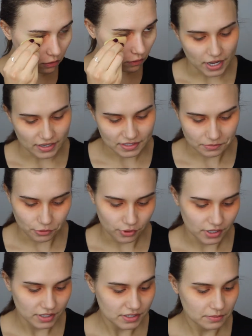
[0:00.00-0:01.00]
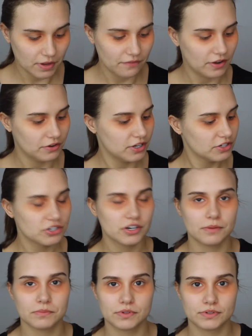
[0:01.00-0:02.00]
Next, I'm going into my foundation.
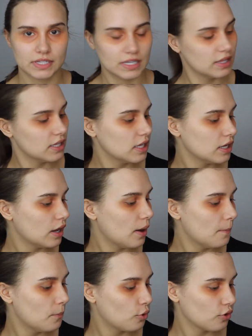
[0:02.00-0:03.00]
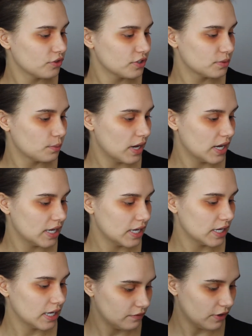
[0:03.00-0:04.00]
I'm using the Born This
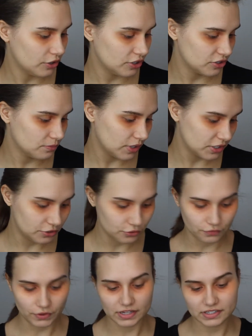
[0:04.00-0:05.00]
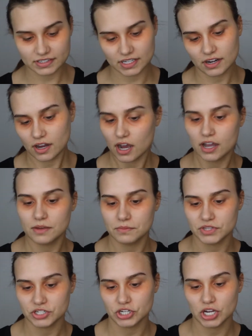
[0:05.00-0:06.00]
Way foundation by TooFaced, and I am
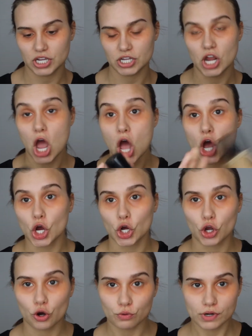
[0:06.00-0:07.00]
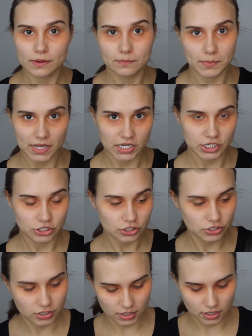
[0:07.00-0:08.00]
in the shade Golden
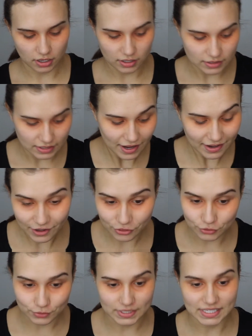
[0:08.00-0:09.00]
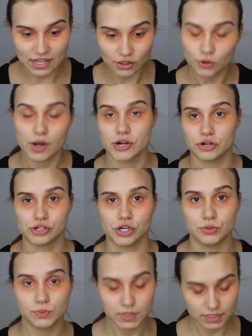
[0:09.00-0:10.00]
Beige, because I got those yellow
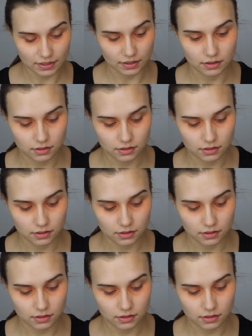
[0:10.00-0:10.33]
undertones.